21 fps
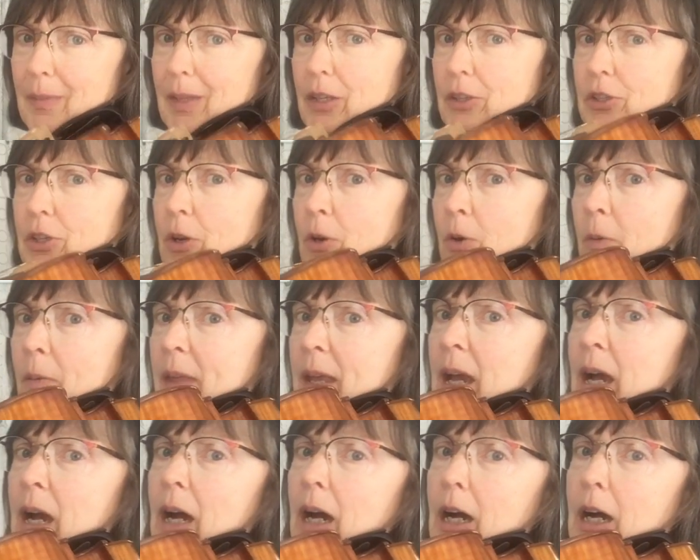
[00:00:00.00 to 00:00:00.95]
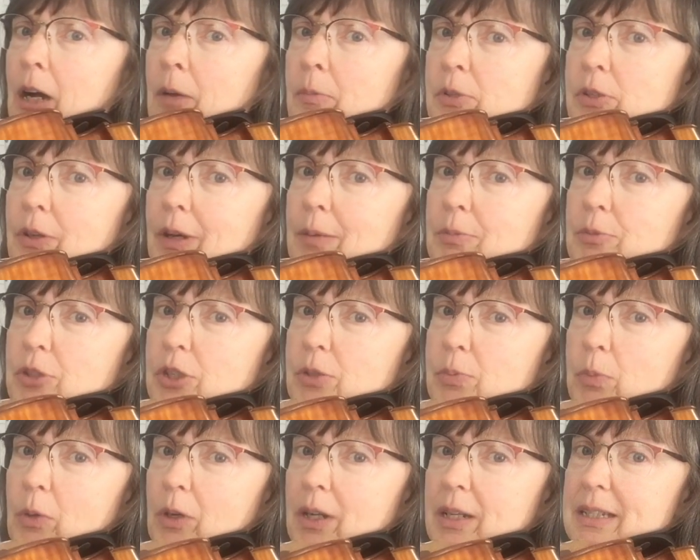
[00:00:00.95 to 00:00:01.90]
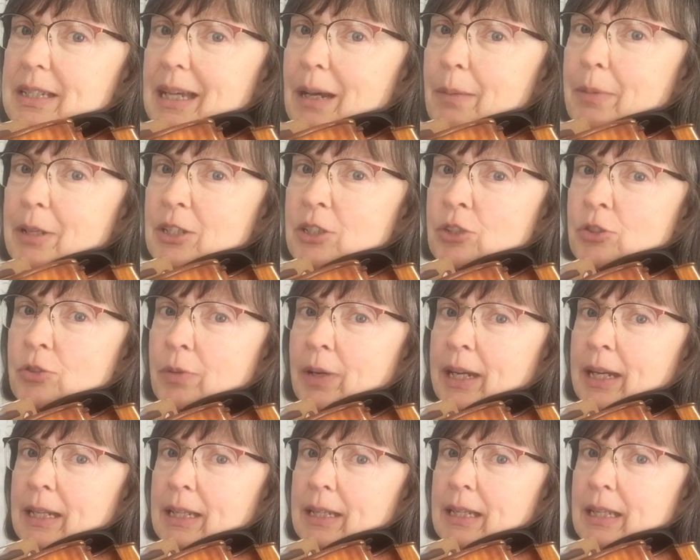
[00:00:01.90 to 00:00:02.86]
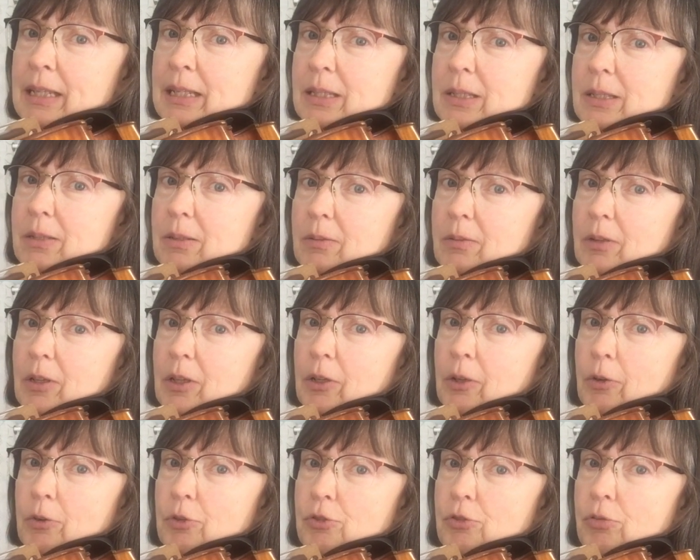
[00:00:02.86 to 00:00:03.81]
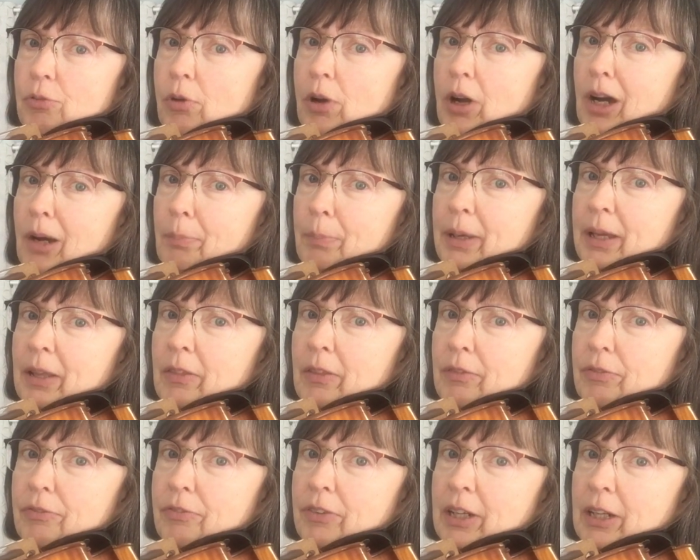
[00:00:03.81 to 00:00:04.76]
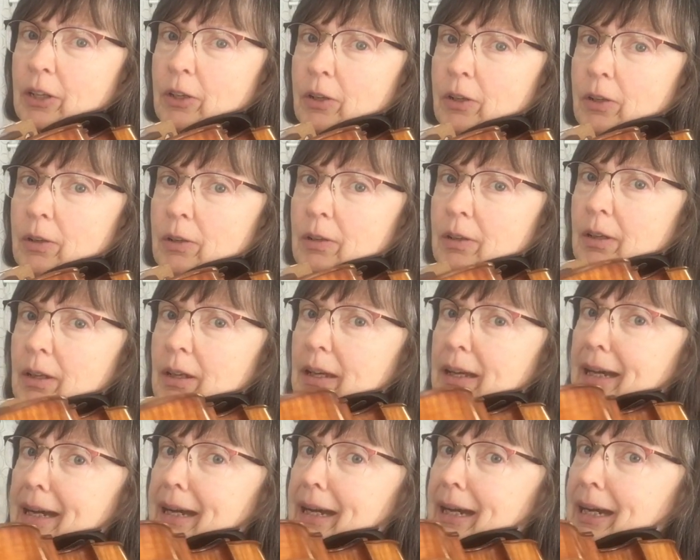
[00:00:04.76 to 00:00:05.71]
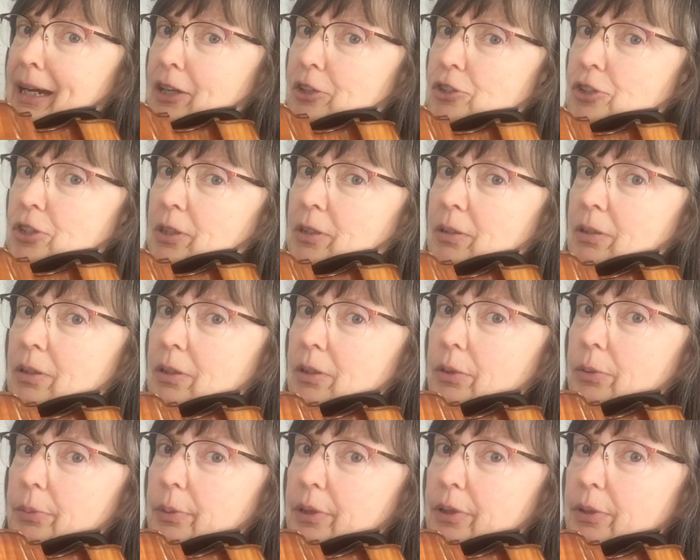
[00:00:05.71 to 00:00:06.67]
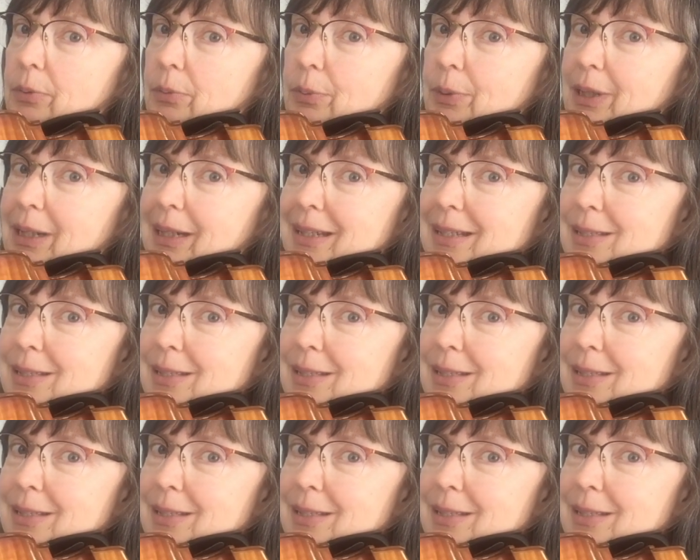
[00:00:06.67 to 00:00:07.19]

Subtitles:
So, so I just want to demonstrate this dropping the finger action with a really